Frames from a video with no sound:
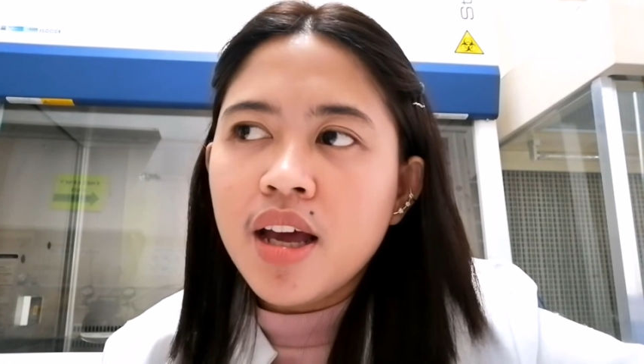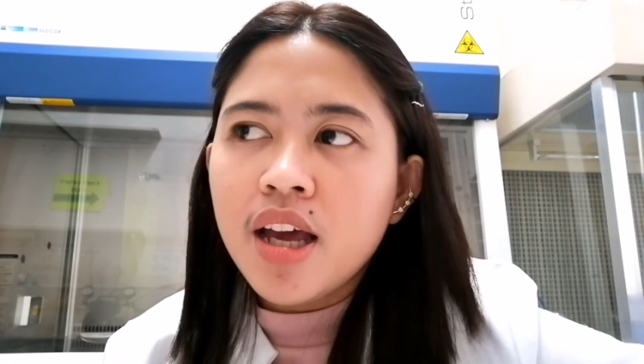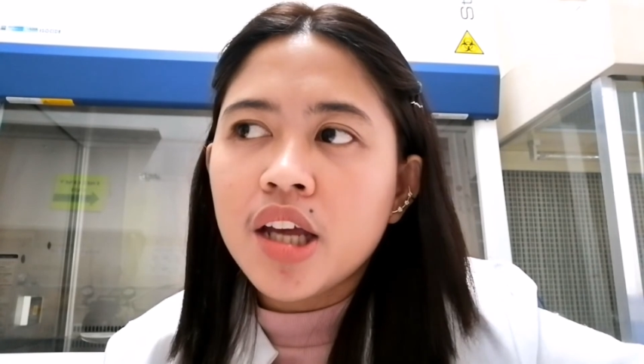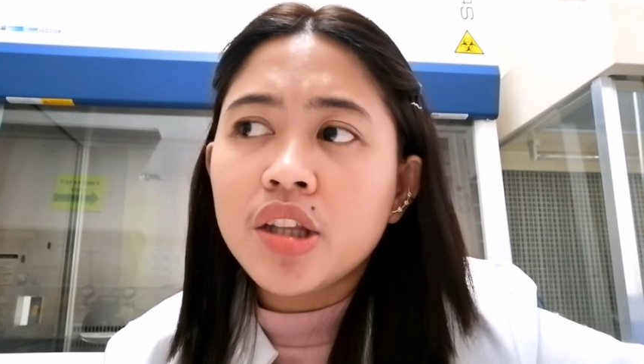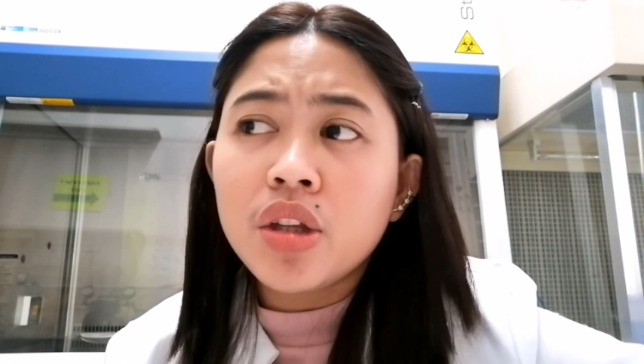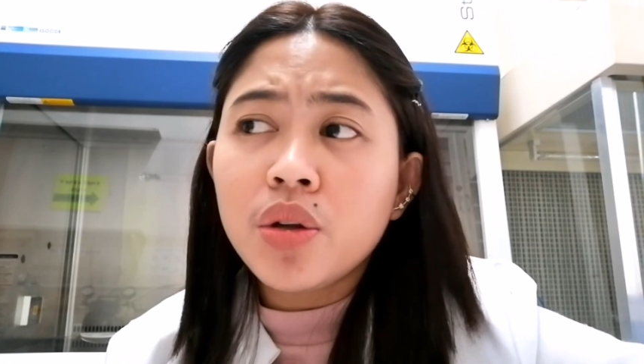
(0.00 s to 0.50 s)

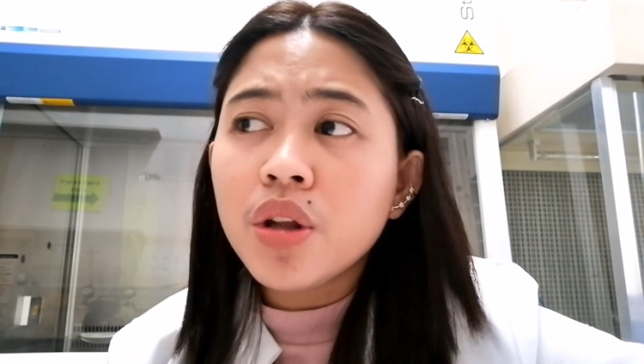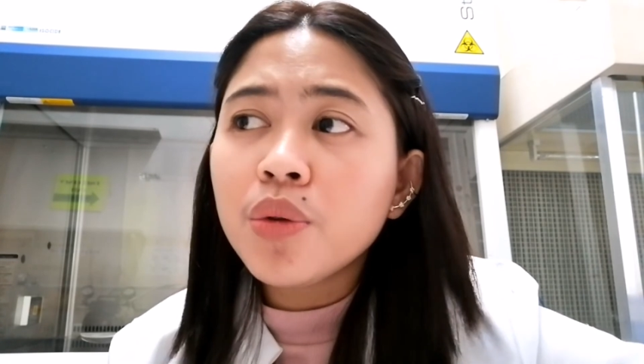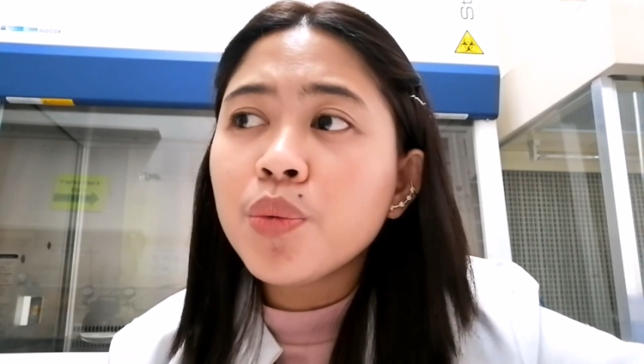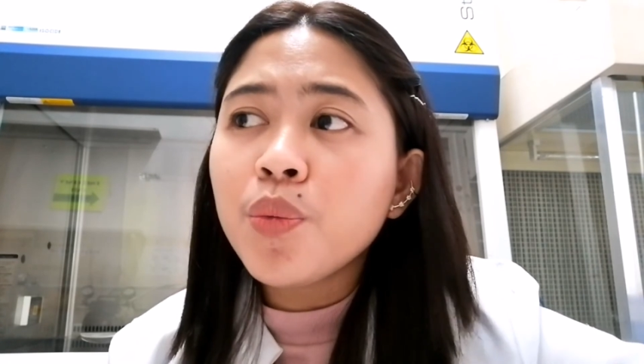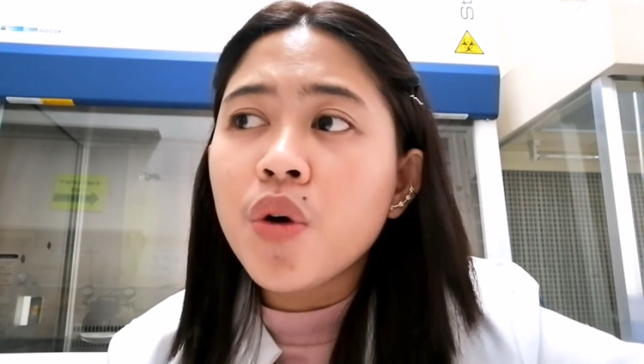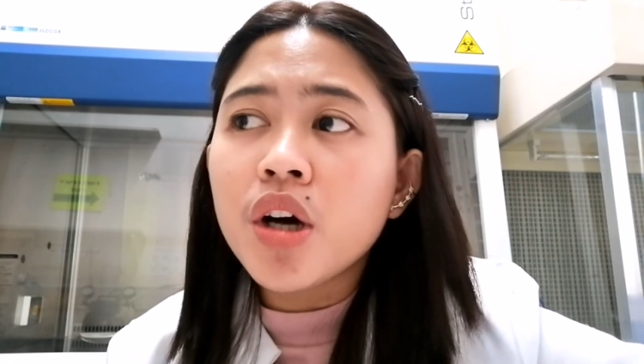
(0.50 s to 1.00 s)
And I do
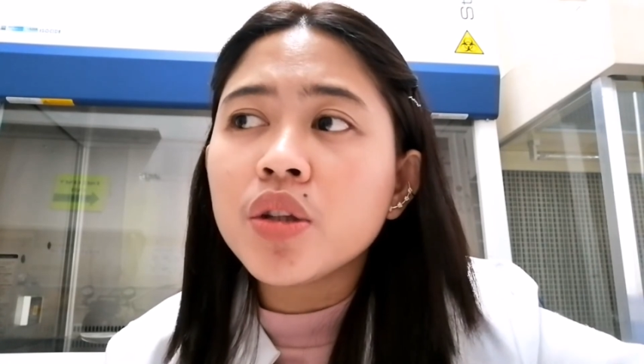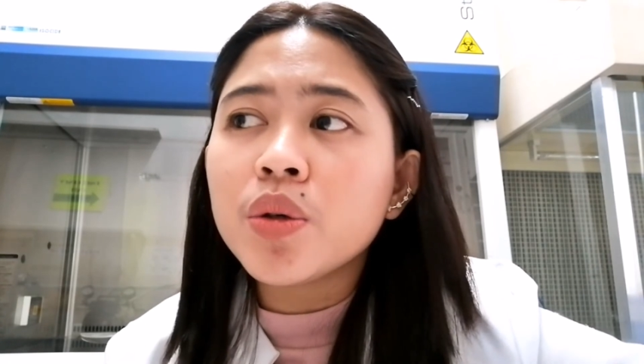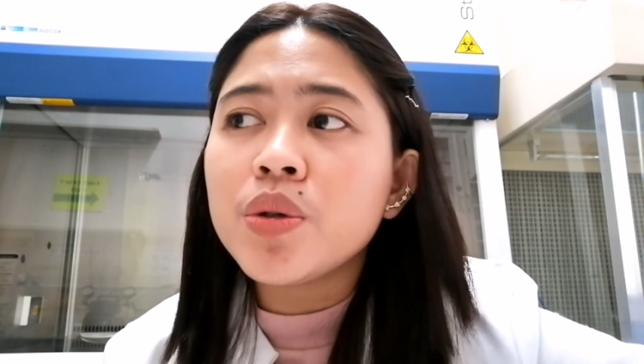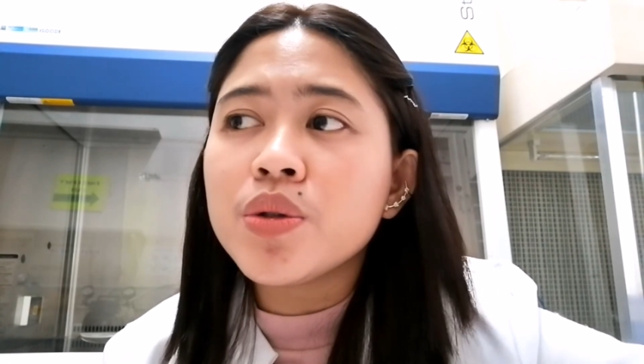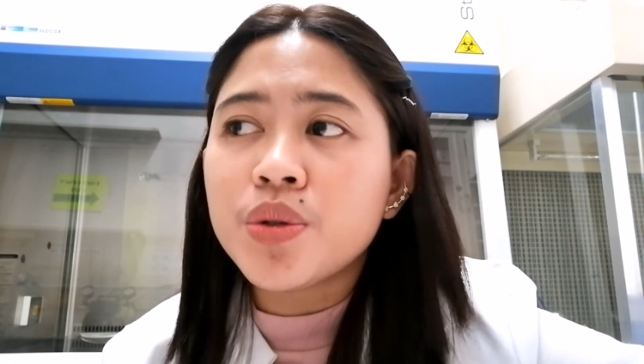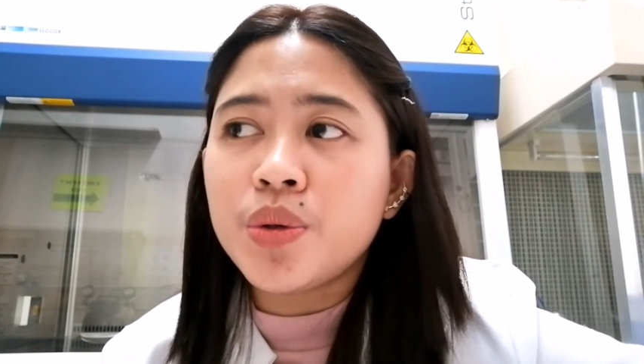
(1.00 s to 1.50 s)
not want
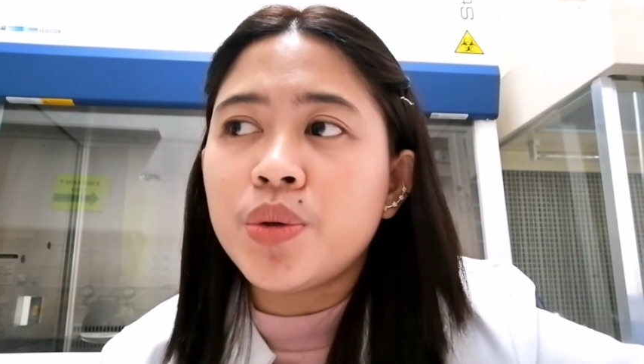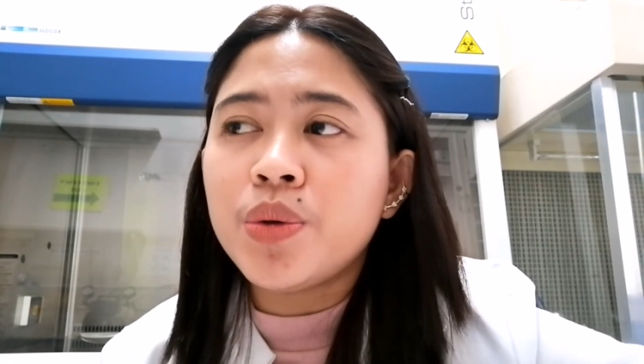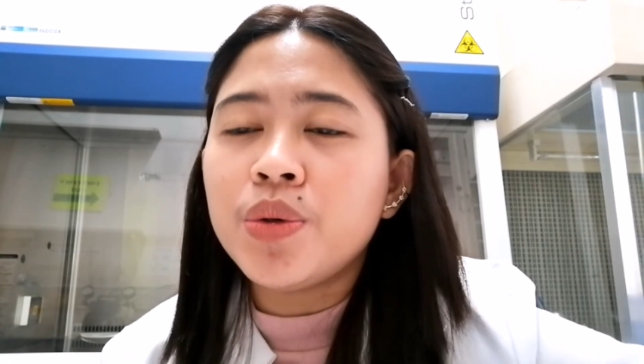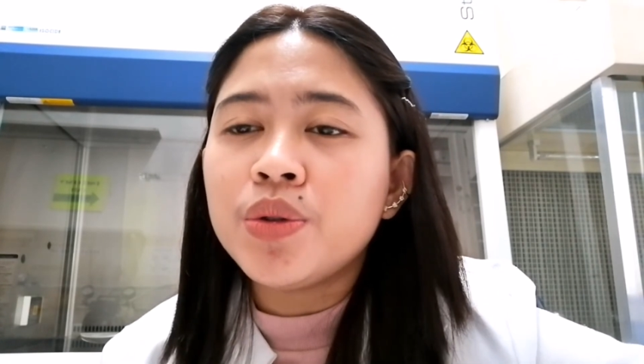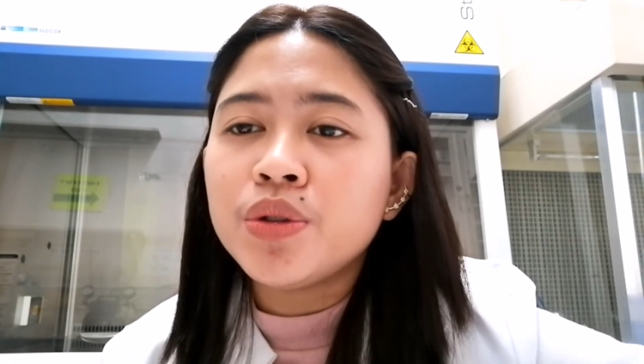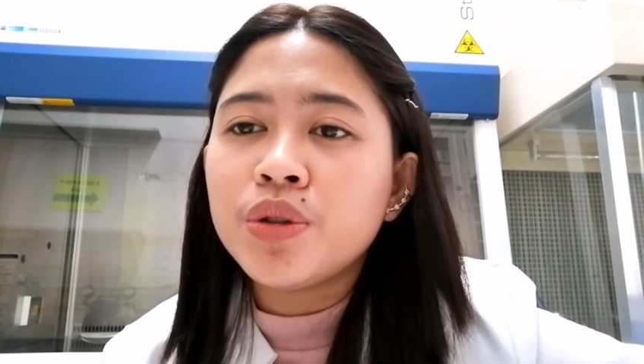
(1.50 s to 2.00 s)

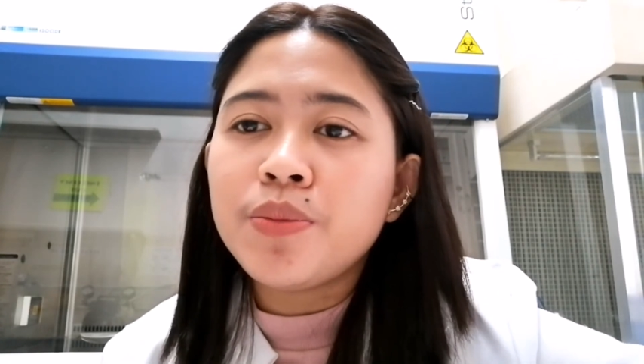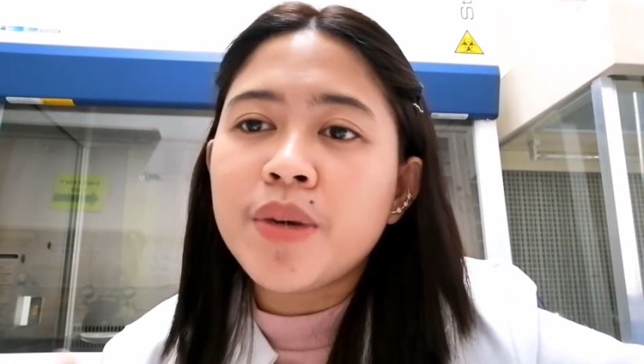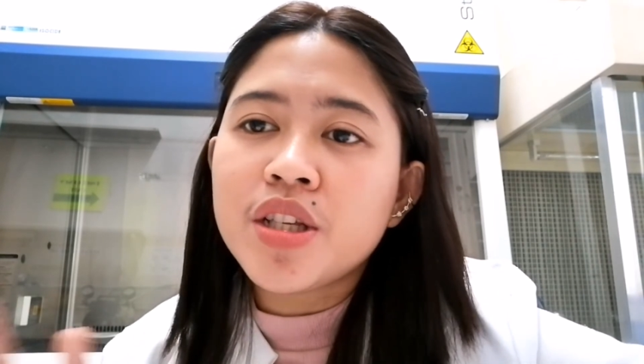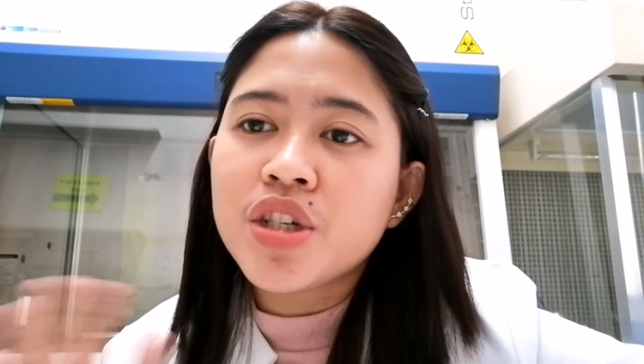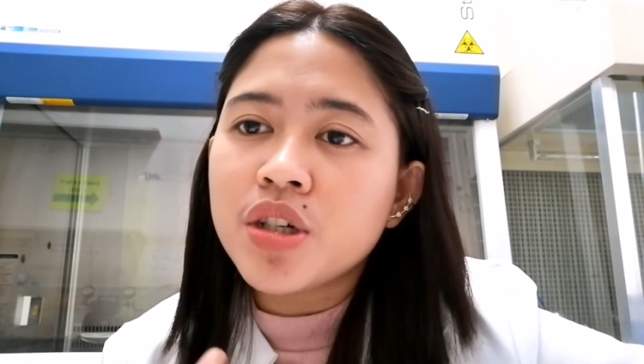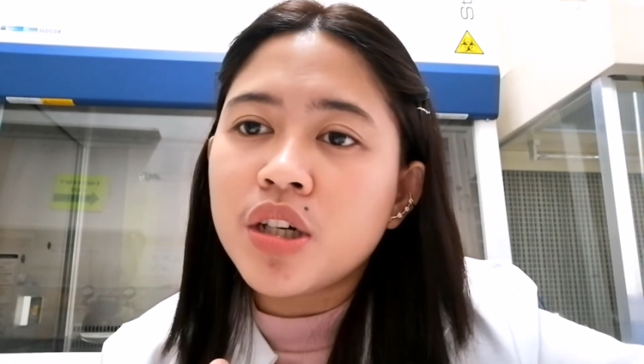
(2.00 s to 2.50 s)
also to
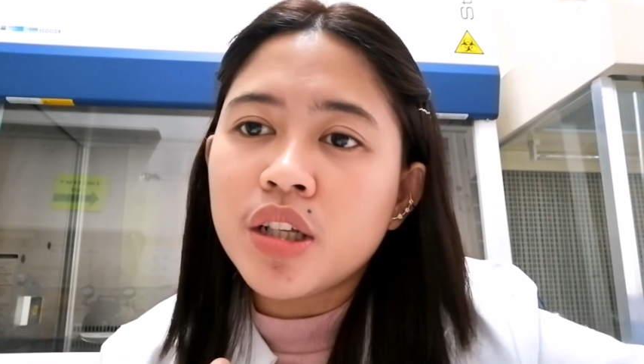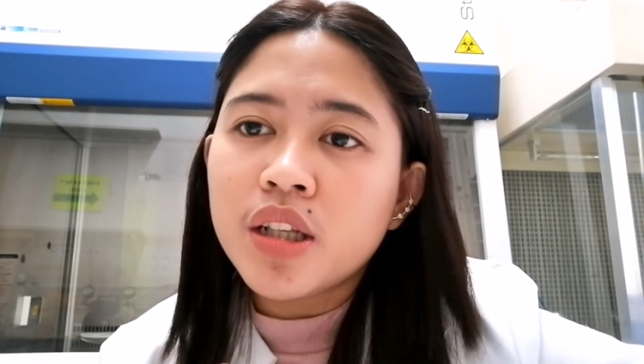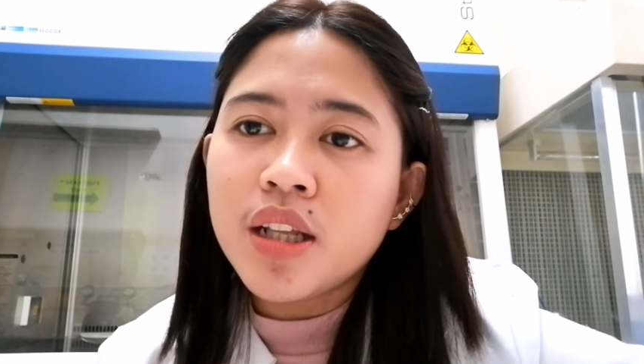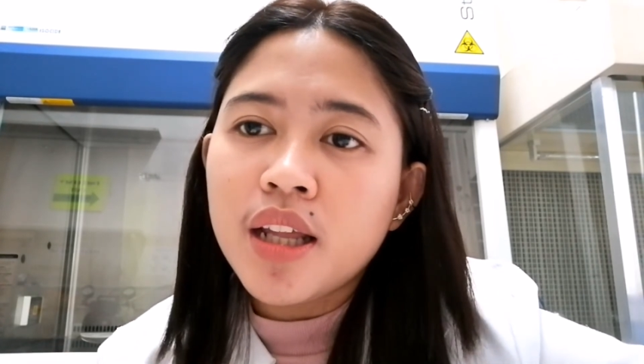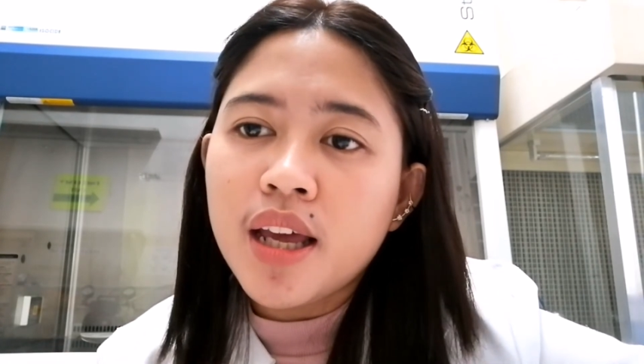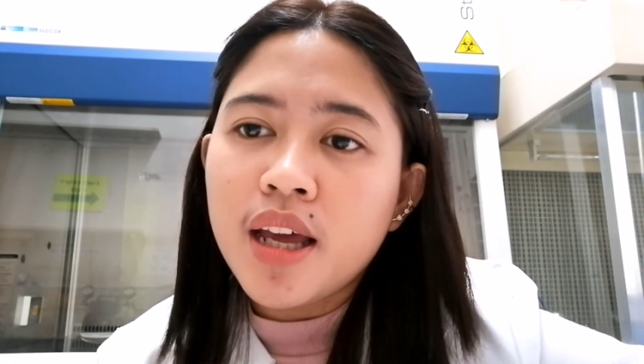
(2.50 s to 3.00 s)
mention